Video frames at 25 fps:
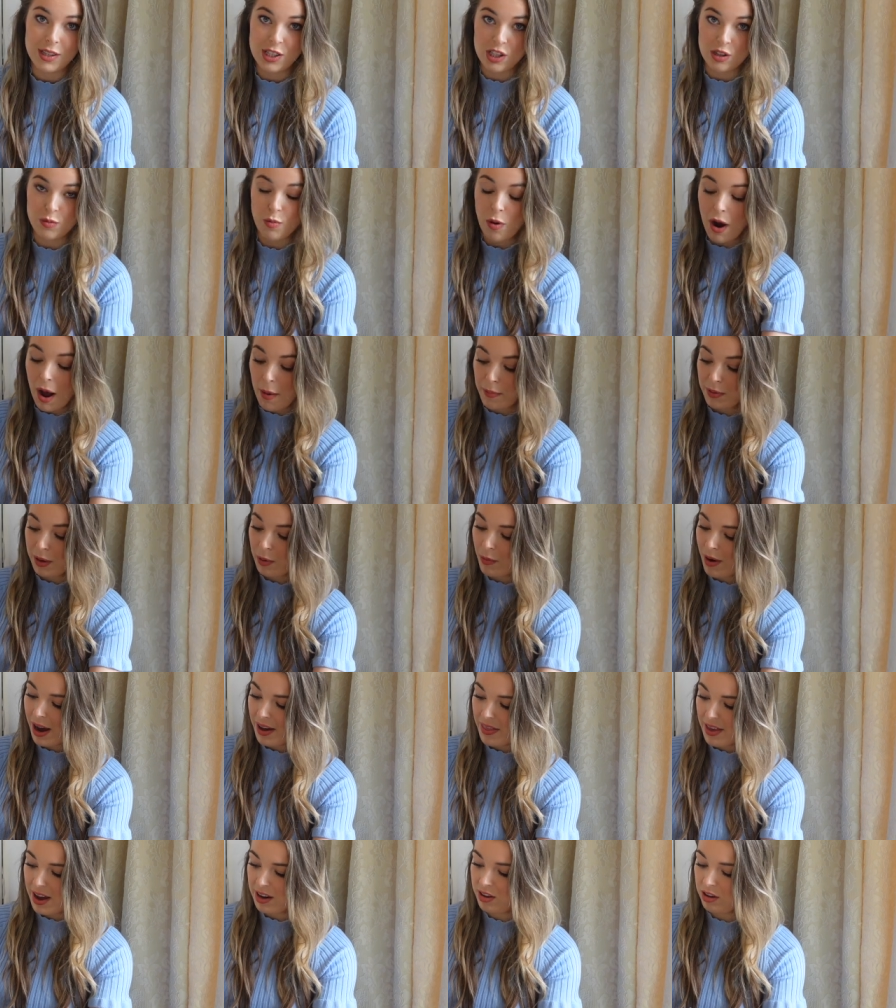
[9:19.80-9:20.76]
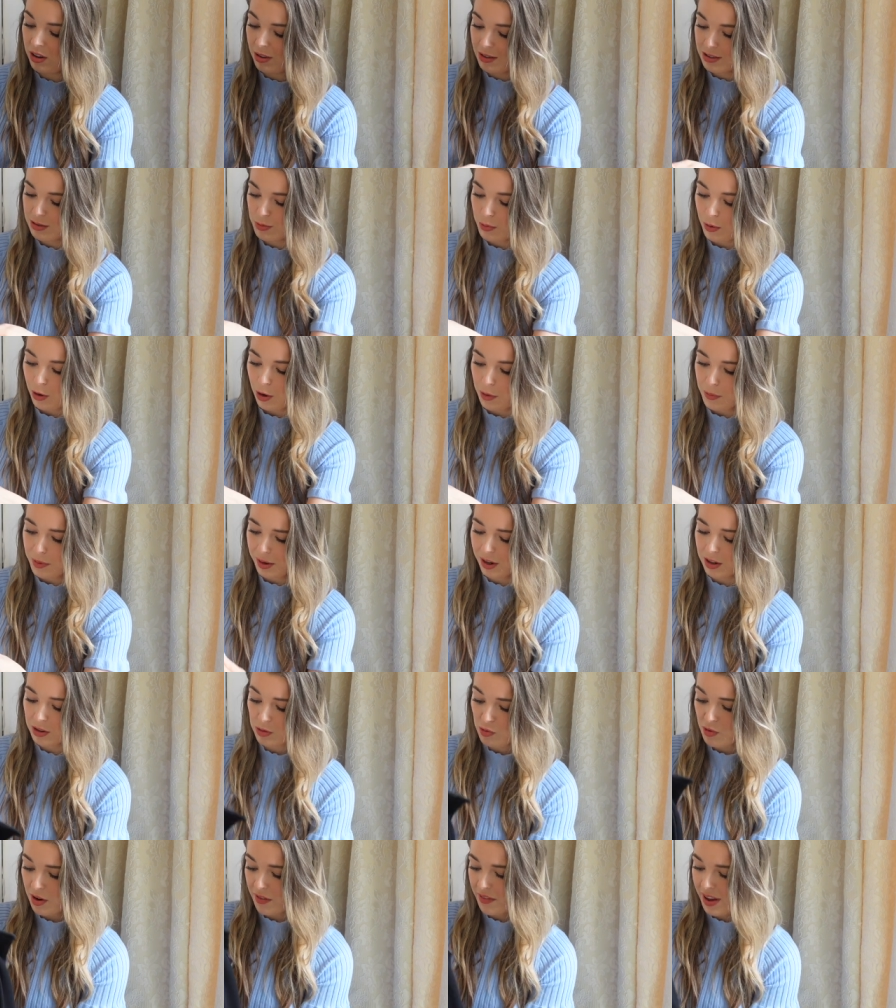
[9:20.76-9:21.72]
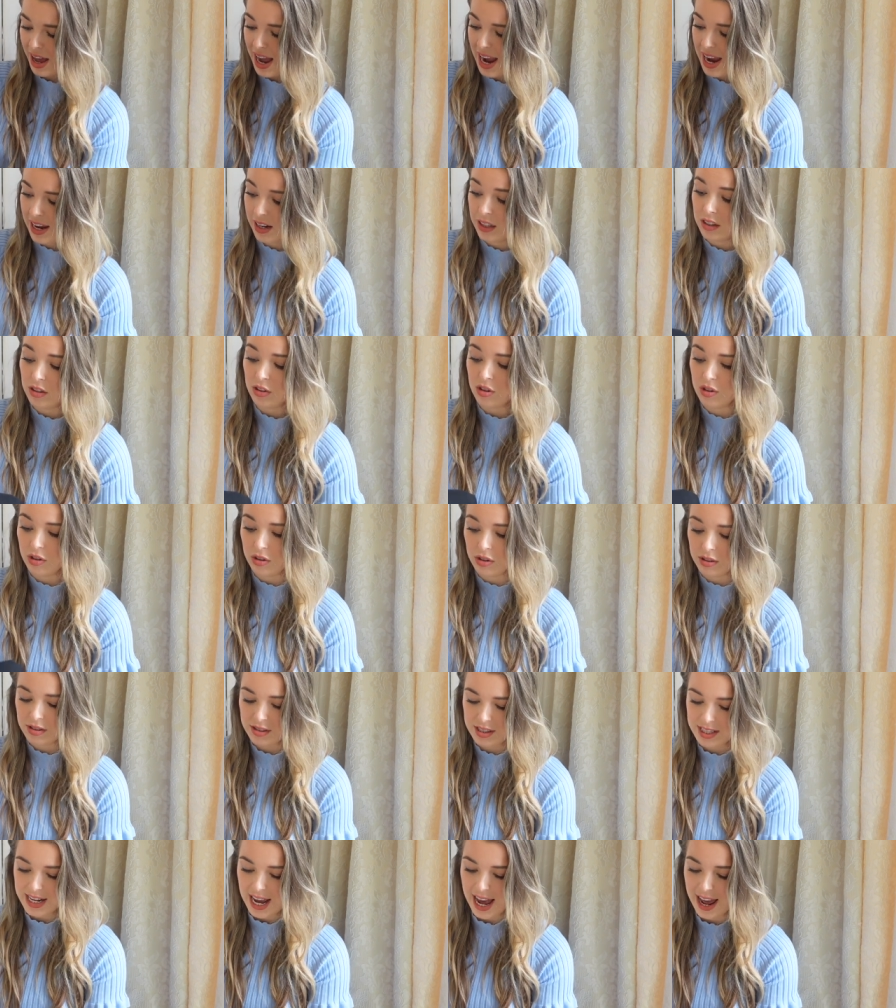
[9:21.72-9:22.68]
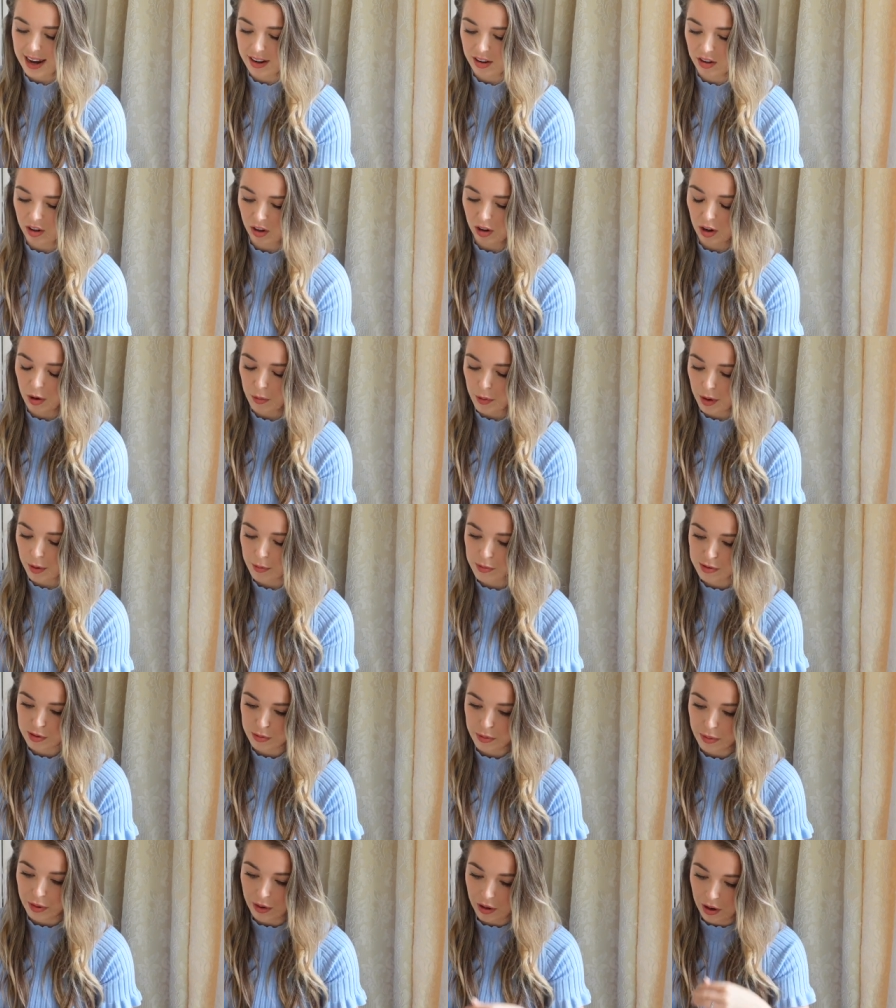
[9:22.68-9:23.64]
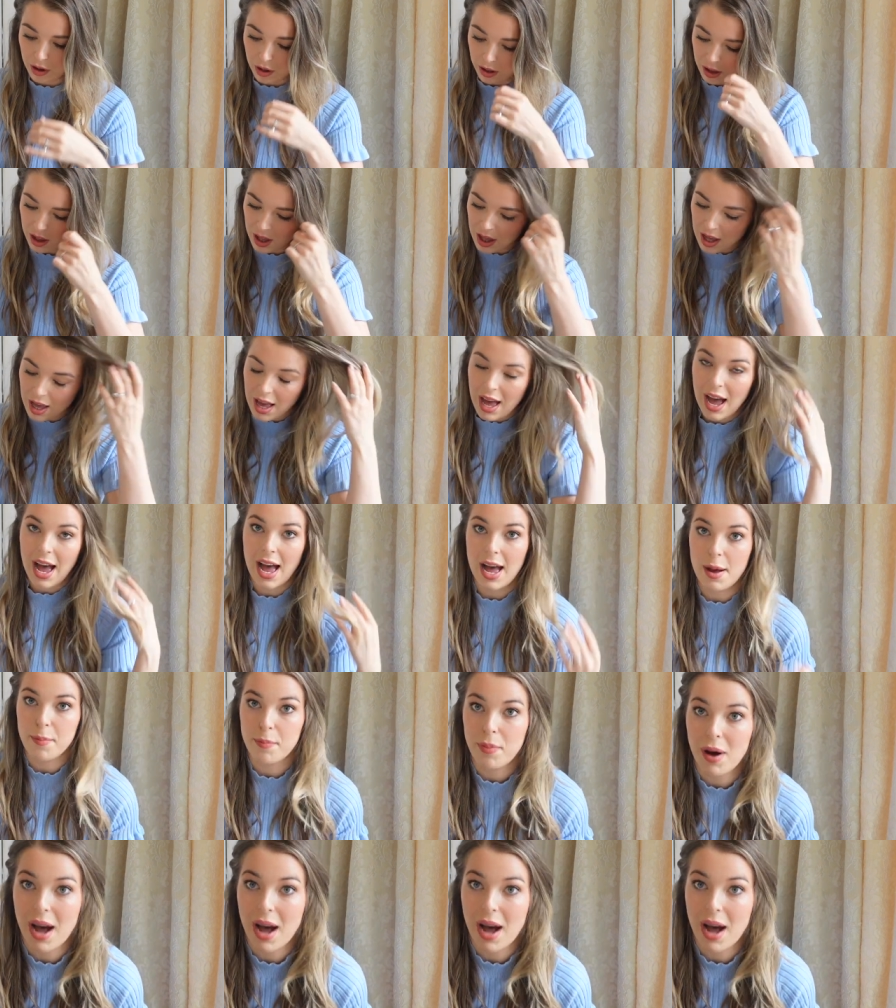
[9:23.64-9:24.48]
which is probably why they're too small because River Island does tend to come up small. Um,